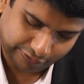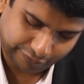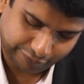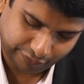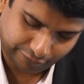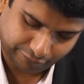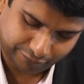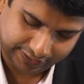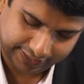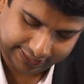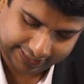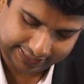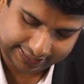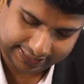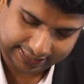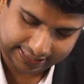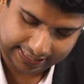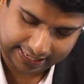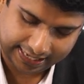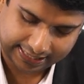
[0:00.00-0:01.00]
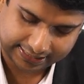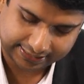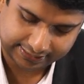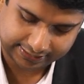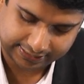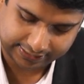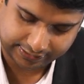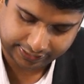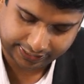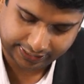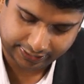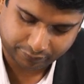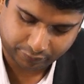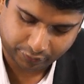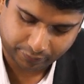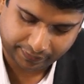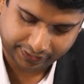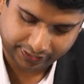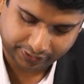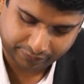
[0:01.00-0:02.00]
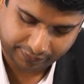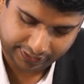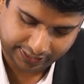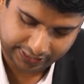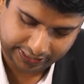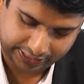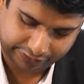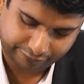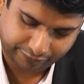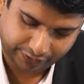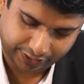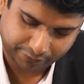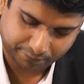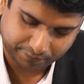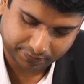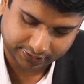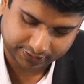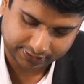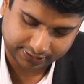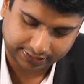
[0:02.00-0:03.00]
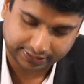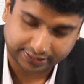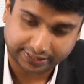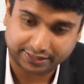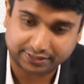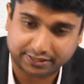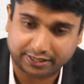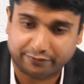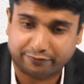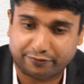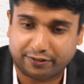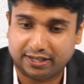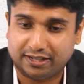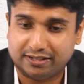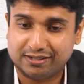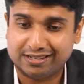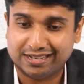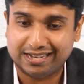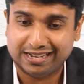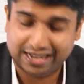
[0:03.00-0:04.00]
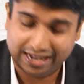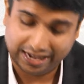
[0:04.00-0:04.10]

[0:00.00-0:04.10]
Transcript: 15 lakhs the rate would be 25%, and friends,